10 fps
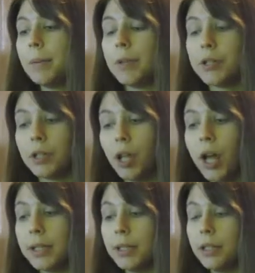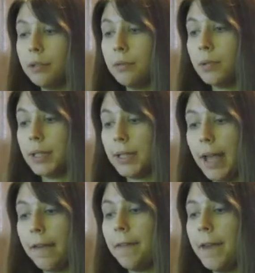There's a lot to do to
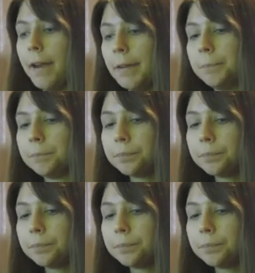get there,